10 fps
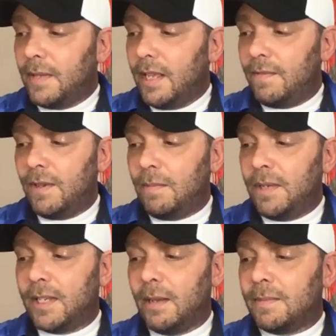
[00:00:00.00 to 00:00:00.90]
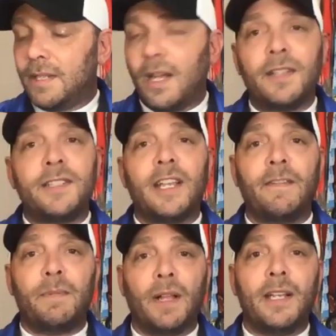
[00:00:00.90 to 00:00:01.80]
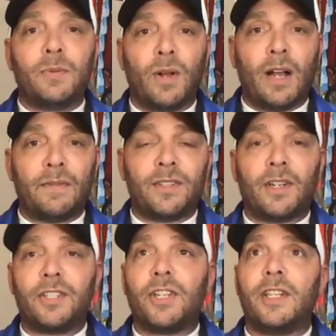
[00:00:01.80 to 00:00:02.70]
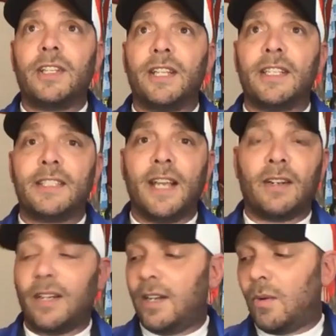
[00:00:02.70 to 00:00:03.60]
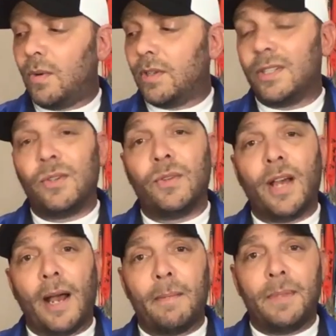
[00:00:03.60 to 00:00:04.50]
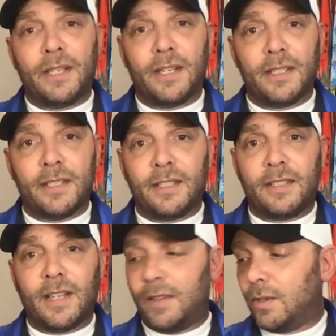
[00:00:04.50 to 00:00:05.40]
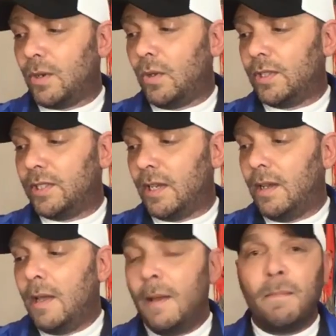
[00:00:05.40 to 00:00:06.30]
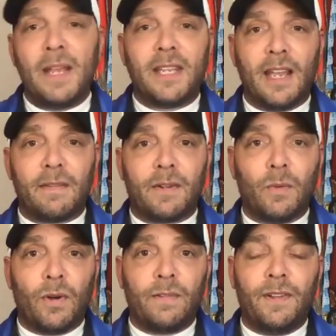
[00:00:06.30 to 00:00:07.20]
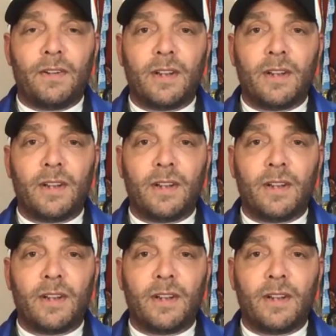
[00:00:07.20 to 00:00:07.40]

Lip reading: If it becomes an unsafe place, we'll have to start shutting things down. And I don't want to do that because it's not the goal is to make everyone feel